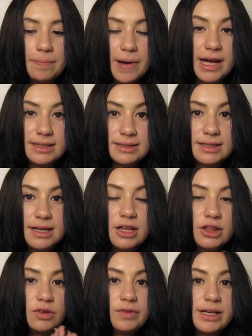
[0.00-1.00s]
But
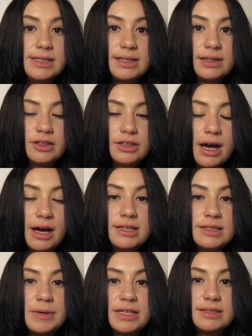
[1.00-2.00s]
the reason that they're not
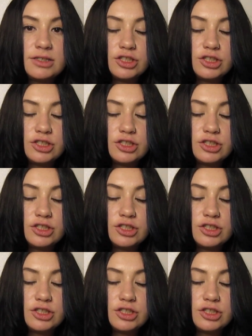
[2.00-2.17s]
is because